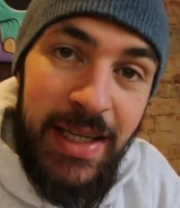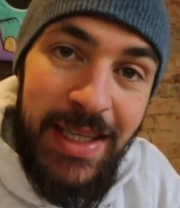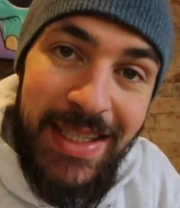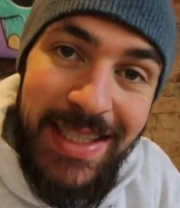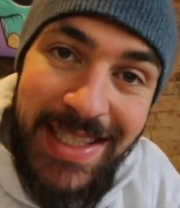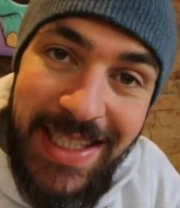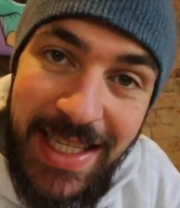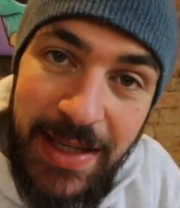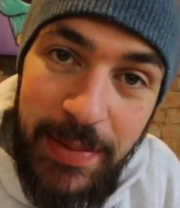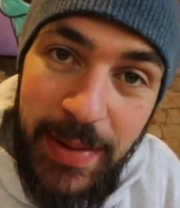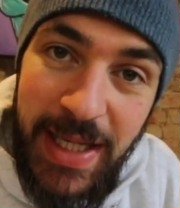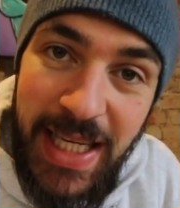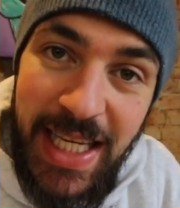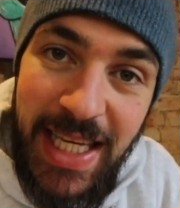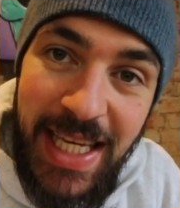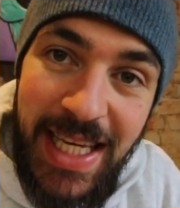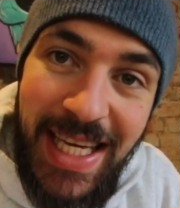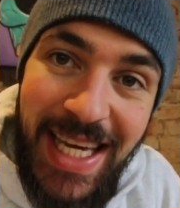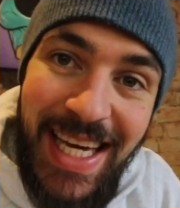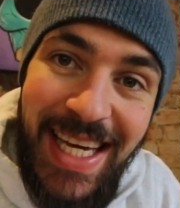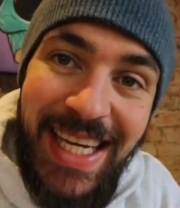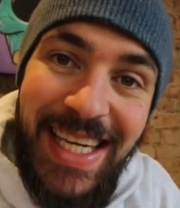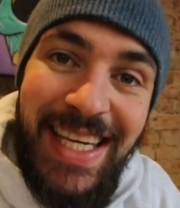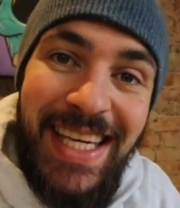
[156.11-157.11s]

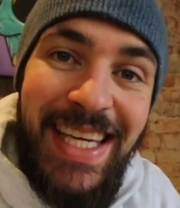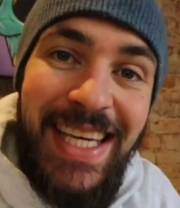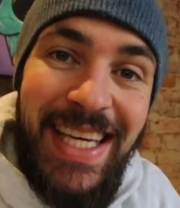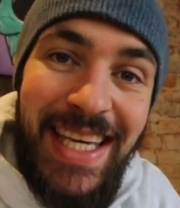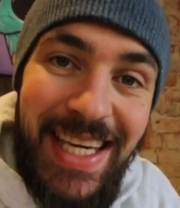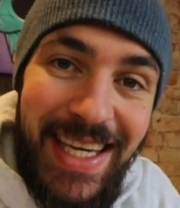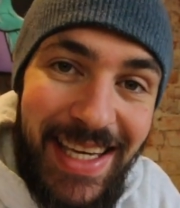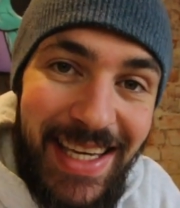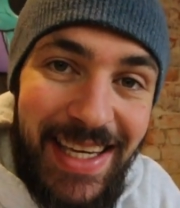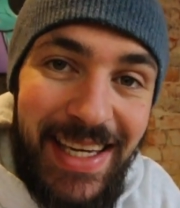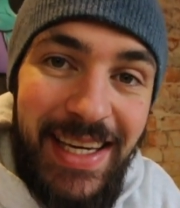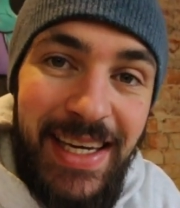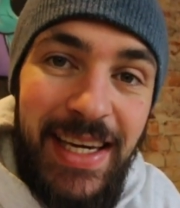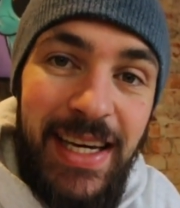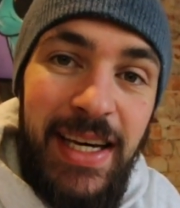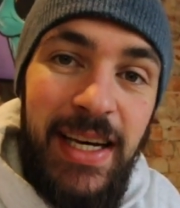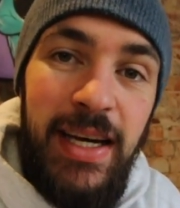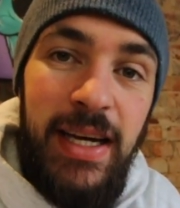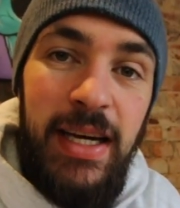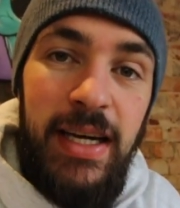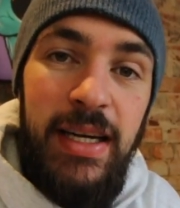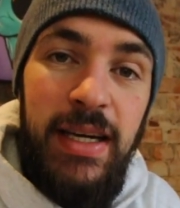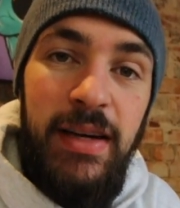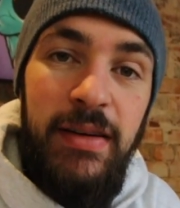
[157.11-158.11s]
CBD ghee
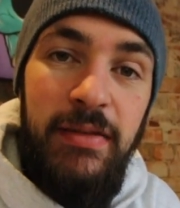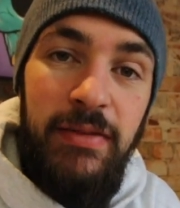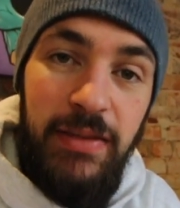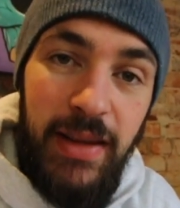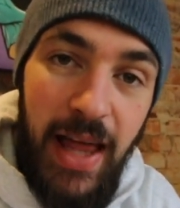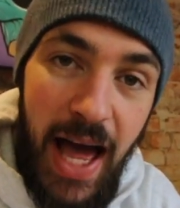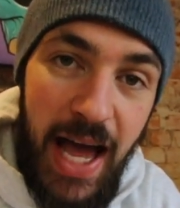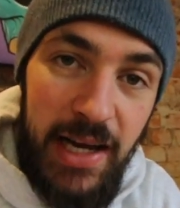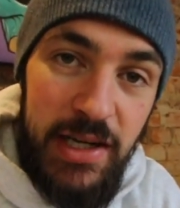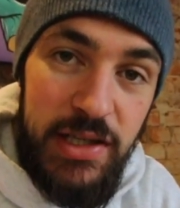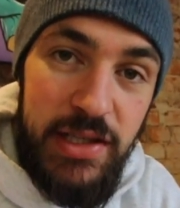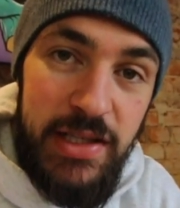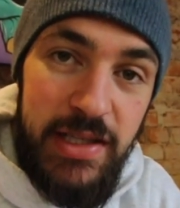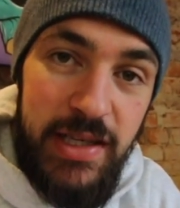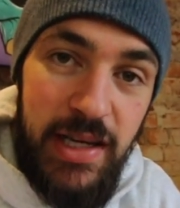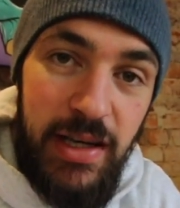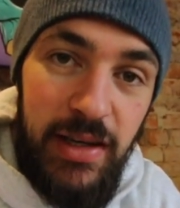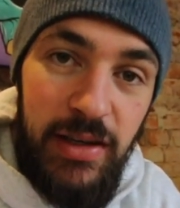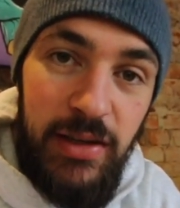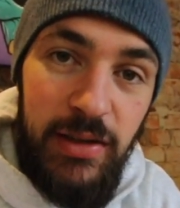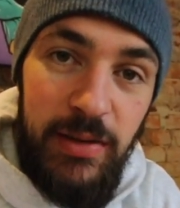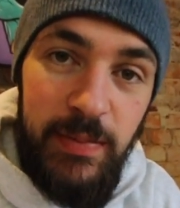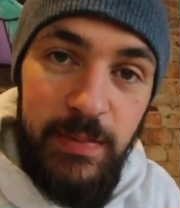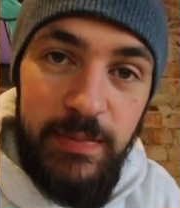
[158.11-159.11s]
flash
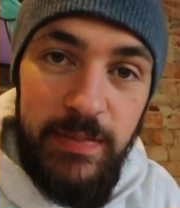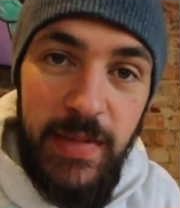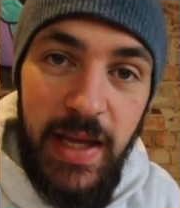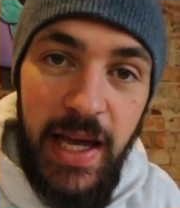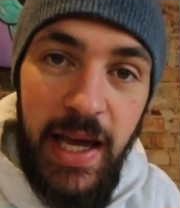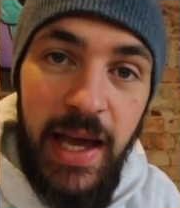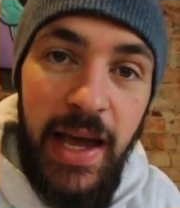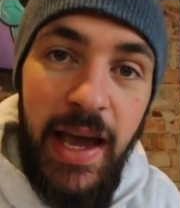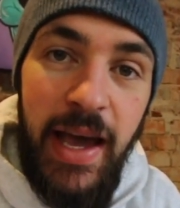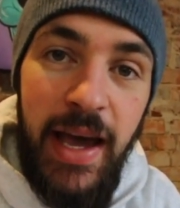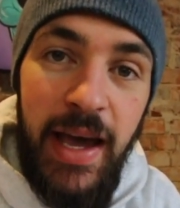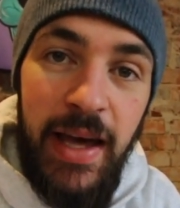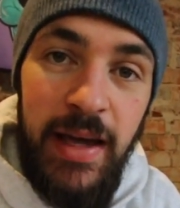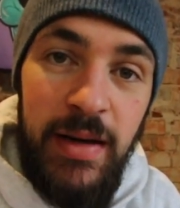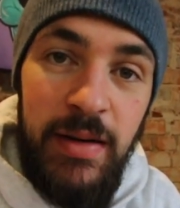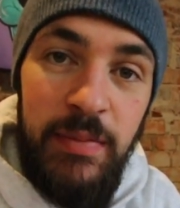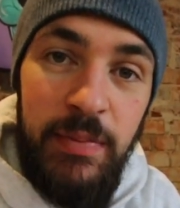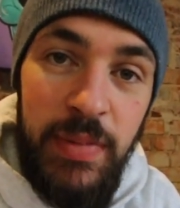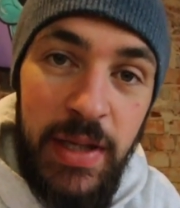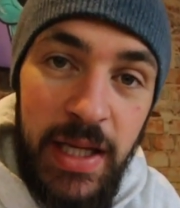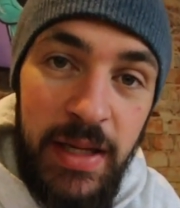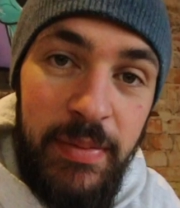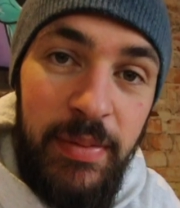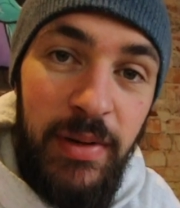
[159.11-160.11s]
sale and
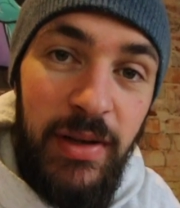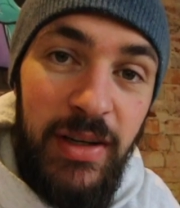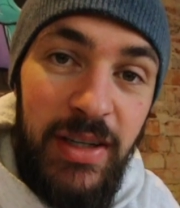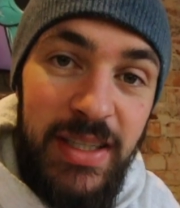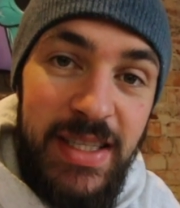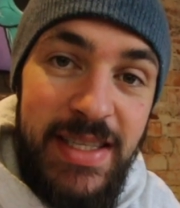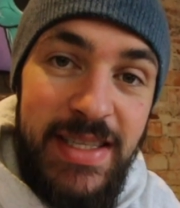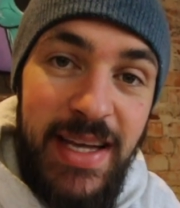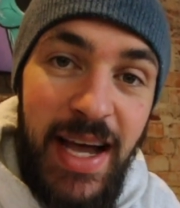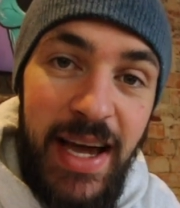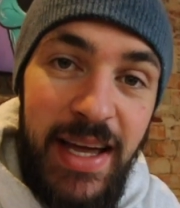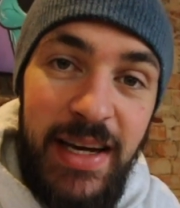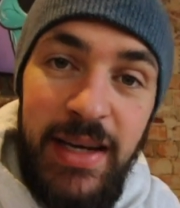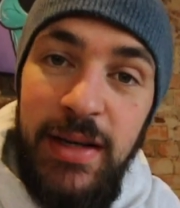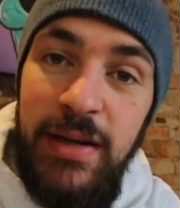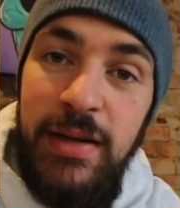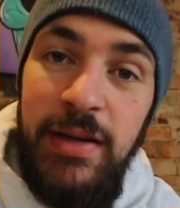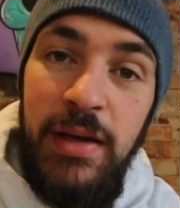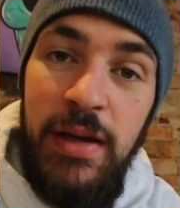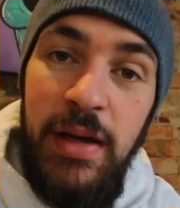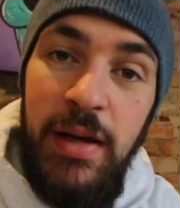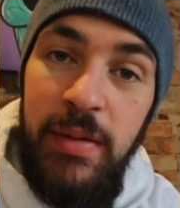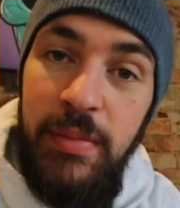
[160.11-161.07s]
people are excited.